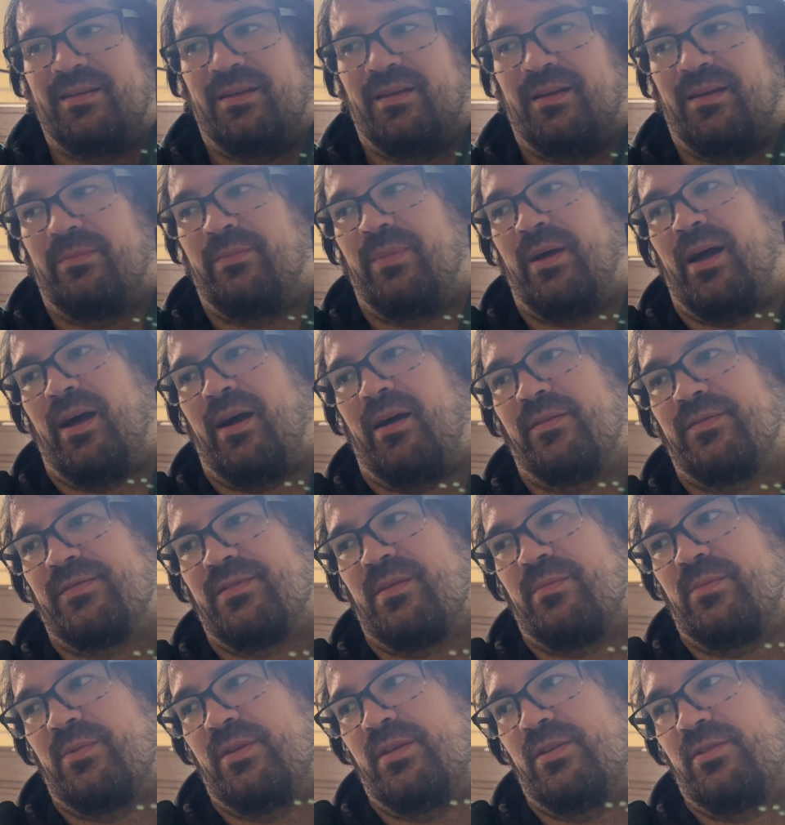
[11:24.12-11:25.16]
about
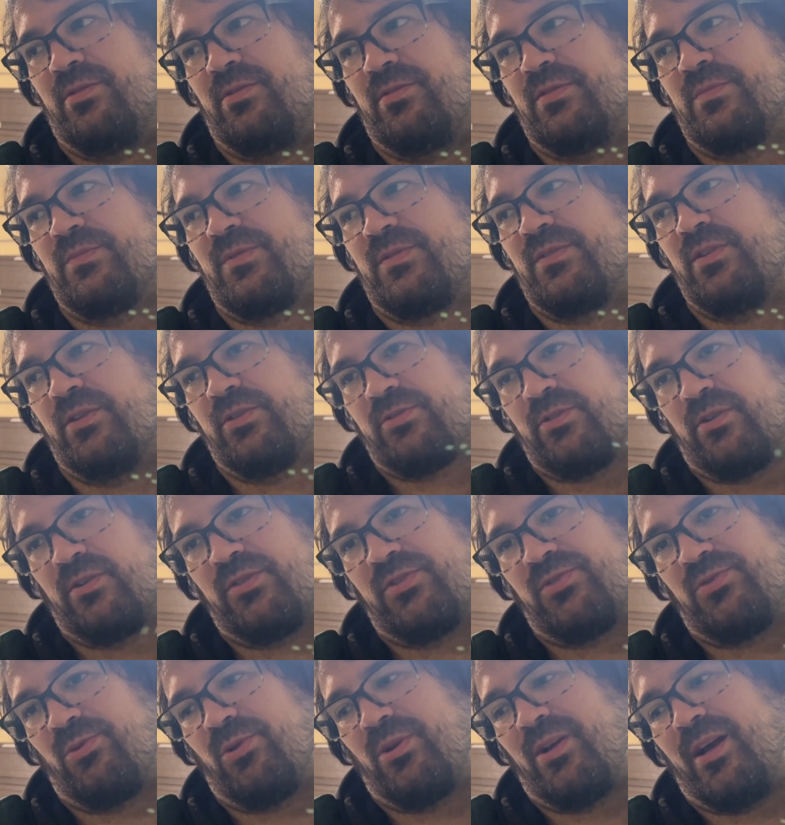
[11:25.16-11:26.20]
some of the issues I'm still trying to
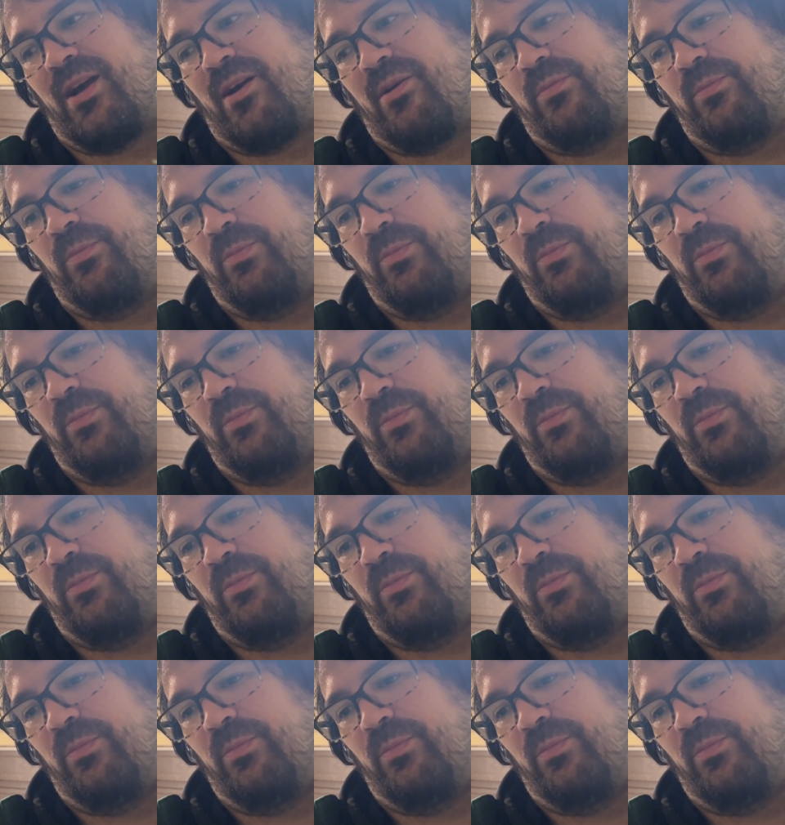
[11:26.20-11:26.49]
sort out,